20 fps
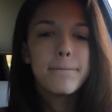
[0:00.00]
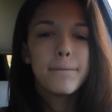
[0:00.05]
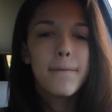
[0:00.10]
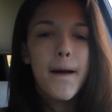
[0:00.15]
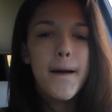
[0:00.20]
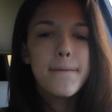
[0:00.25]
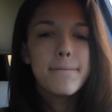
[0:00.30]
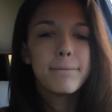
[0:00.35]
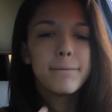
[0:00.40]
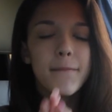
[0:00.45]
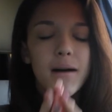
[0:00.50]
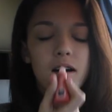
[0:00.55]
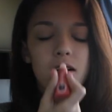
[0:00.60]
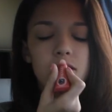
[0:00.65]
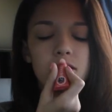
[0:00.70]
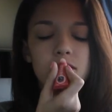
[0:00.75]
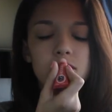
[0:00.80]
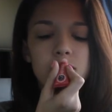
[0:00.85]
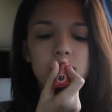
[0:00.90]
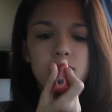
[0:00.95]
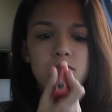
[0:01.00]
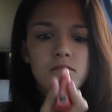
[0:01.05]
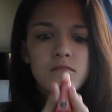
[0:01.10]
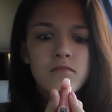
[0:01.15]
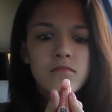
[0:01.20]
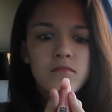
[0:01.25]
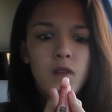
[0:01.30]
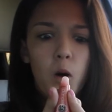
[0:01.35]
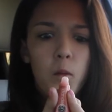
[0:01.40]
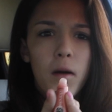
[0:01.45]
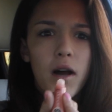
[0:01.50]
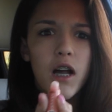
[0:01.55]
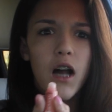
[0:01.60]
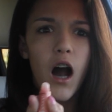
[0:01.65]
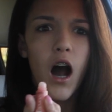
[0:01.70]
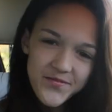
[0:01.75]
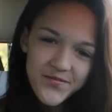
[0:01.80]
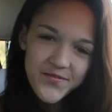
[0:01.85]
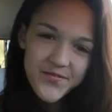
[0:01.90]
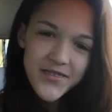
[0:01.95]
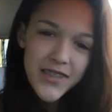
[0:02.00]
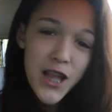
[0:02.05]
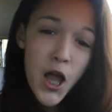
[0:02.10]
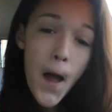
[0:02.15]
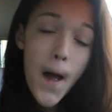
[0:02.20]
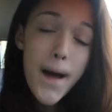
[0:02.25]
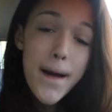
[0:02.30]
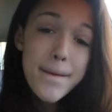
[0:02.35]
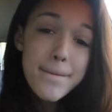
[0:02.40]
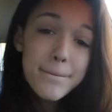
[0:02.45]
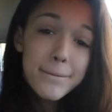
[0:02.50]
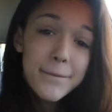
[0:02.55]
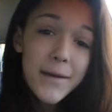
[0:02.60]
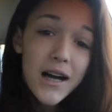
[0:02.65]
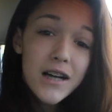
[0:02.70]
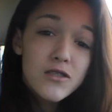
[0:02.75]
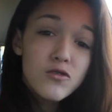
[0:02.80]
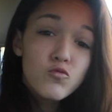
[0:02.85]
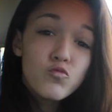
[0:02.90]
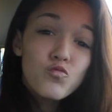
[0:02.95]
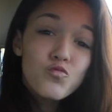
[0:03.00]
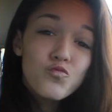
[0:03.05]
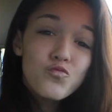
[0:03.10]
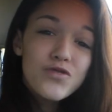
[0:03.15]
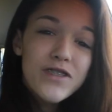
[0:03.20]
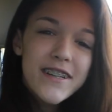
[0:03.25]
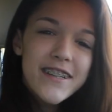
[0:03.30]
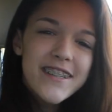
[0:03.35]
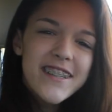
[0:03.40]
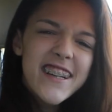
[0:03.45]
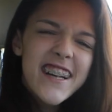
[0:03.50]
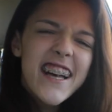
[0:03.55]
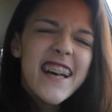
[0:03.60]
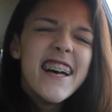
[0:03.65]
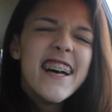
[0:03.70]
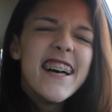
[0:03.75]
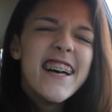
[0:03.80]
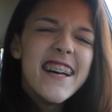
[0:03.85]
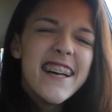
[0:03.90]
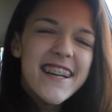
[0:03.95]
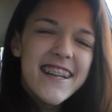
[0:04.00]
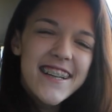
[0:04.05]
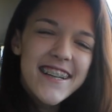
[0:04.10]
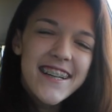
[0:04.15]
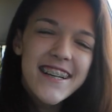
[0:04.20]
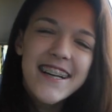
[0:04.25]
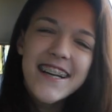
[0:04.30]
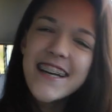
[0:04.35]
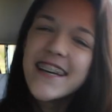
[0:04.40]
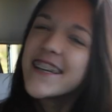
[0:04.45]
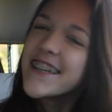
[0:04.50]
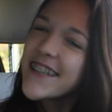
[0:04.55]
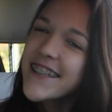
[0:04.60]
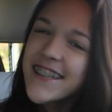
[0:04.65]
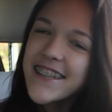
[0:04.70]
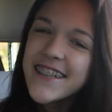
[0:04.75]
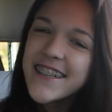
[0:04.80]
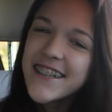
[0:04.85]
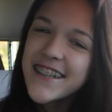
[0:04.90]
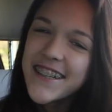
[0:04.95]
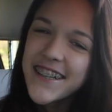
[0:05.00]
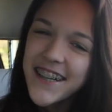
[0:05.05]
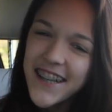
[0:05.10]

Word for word: lip gloss from Benefit just for a little bit of shine, and it smells so good.